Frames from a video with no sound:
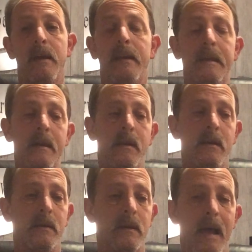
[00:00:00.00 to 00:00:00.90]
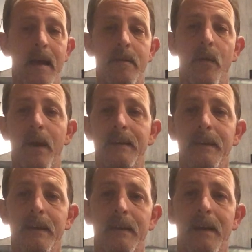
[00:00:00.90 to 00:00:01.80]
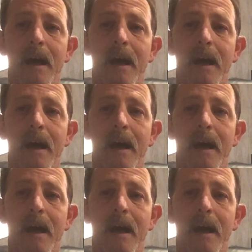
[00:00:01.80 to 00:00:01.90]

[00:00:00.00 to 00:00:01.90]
I had no idea.